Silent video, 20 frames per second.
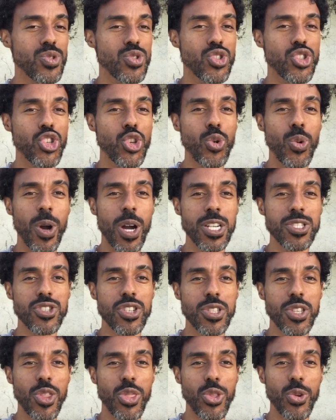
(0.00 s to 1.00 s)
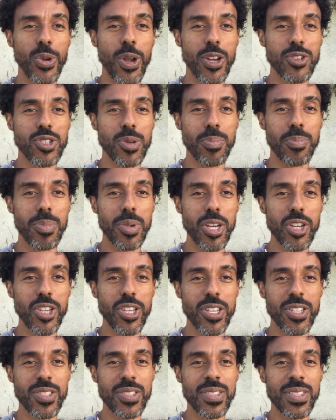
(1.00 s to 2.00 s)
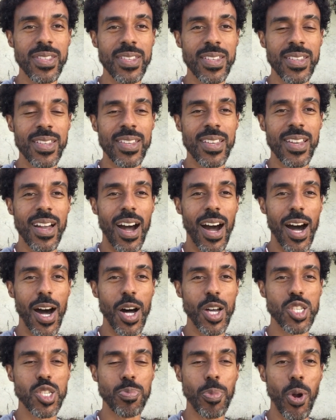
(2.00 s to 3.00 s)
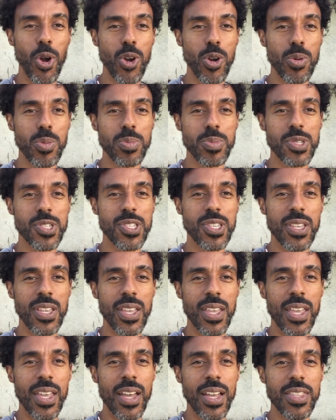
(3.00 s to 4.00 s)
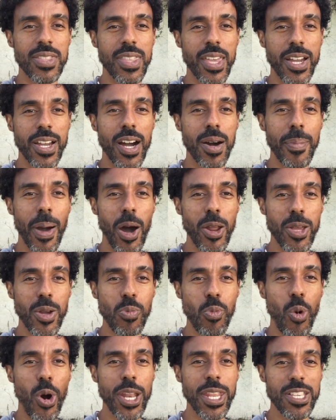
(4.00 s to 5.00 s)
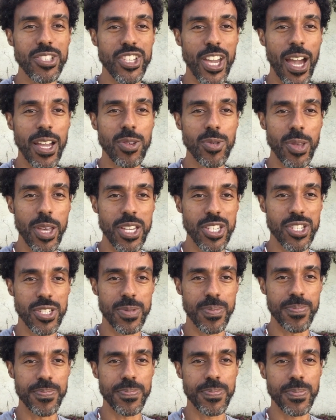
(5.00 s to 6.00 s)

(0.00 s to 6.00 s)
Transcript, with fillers: 200 to 300 million uh, sperms that come out in one ejaculation.